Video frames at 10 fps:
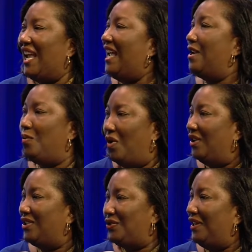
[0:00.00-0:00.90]
any Wall
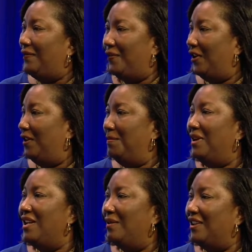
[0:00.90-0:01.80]
Street firm
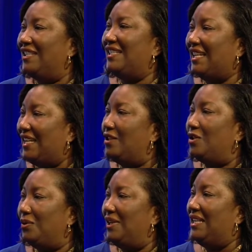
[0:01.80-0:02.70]
because they
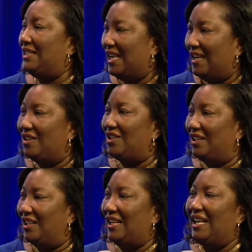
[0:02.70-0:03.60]
do
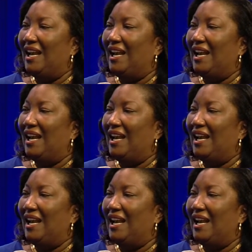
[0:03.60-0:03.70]
intentionally